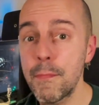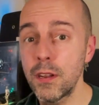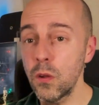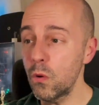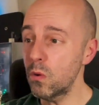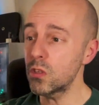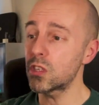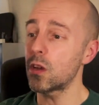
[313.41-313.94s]
And
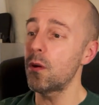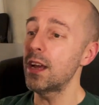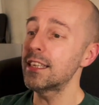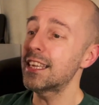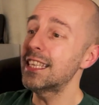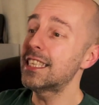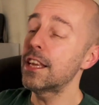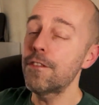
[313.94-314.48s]
also, it's
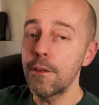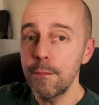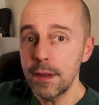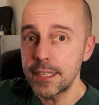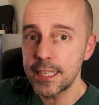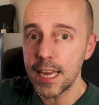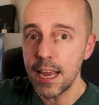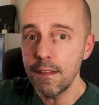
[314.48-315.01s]
a different
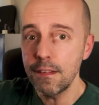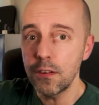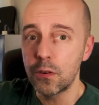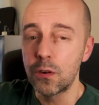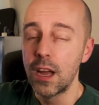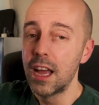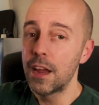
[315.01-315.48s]
material.